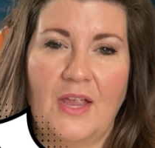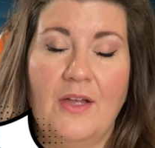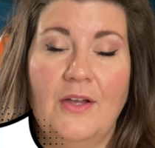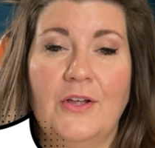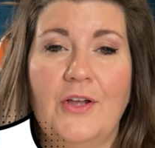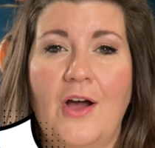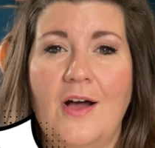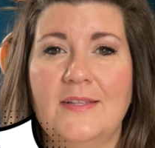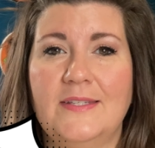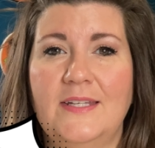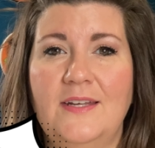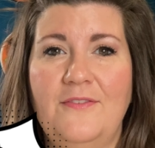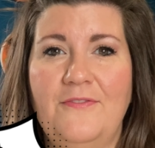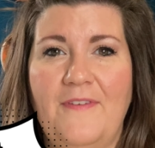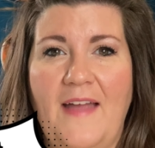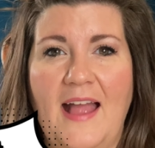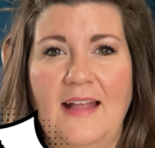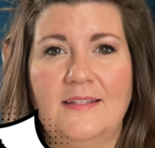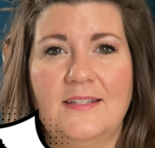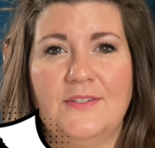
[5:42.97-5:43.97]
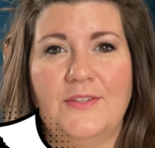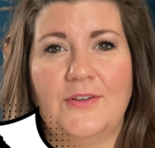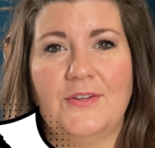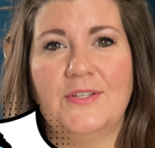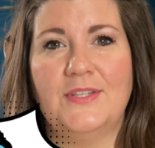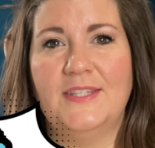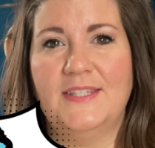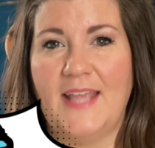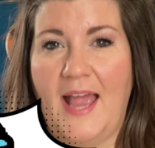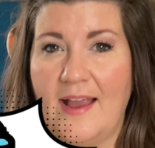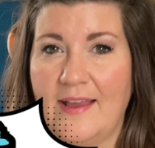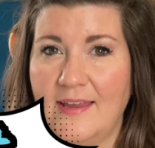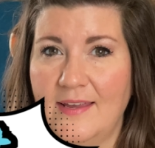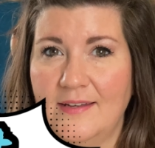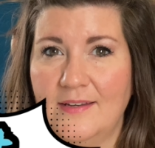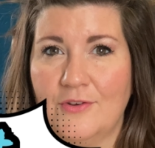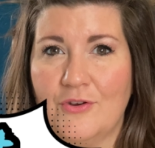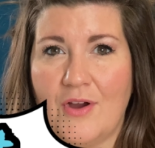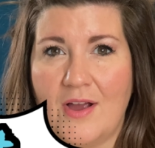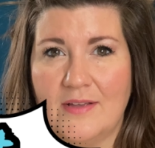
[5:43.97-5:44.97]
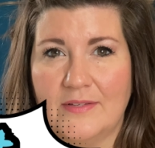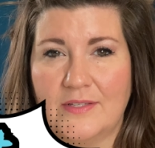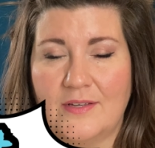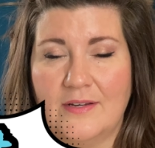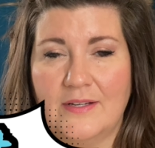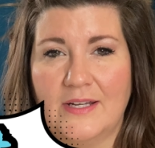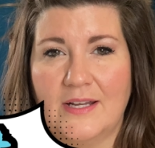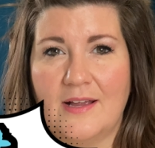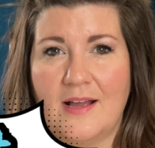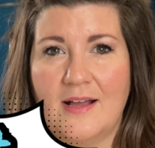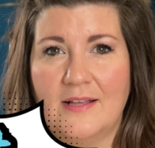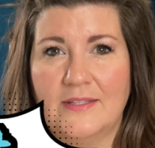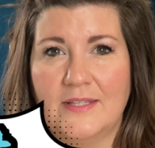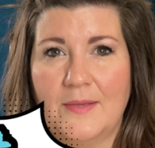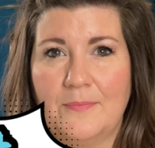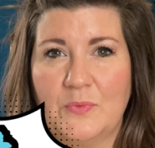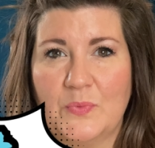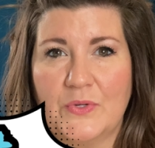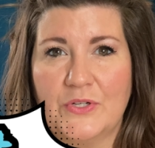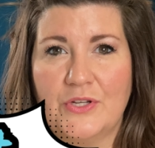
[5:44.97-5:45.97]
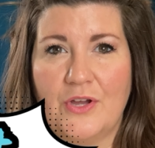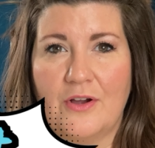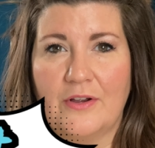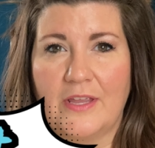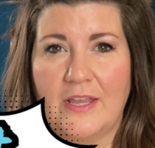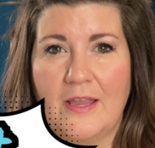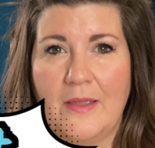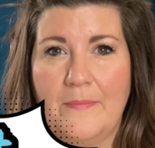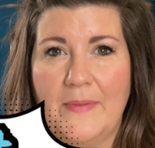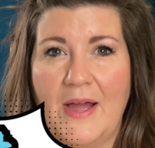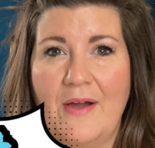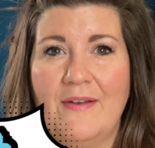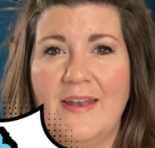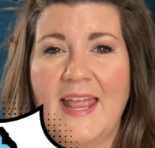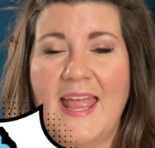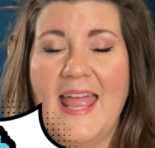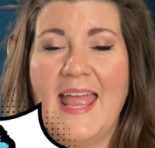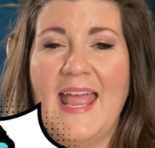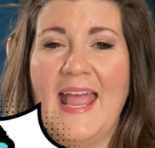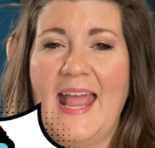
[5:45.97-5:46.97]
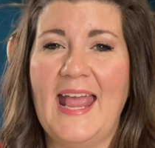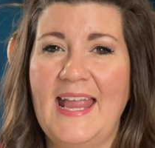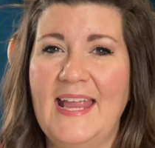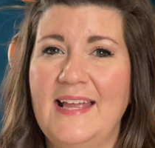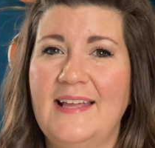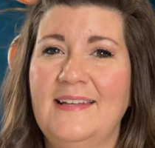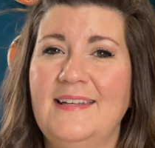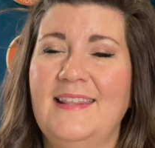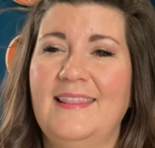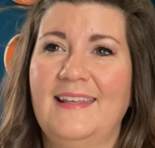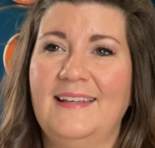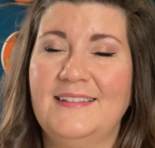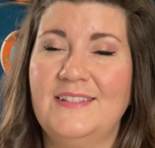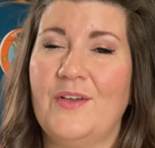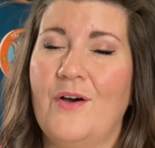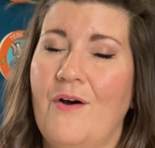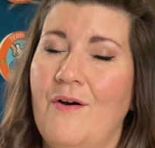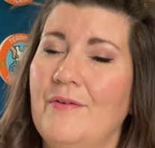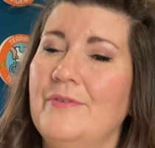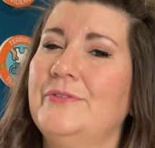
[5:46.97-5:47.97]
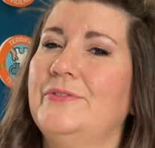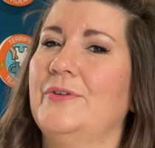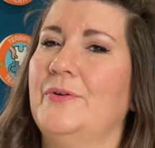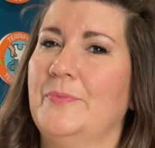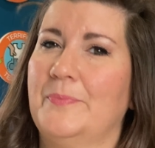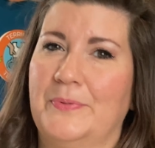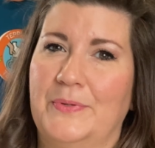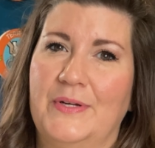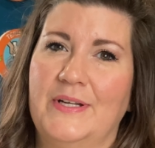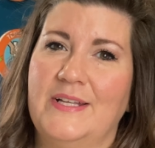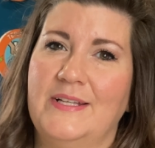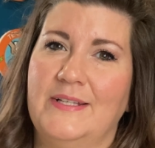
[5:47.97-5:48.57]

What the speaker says: Cause and effect is our second cross-cutting concept we're talking about, and that's also pretty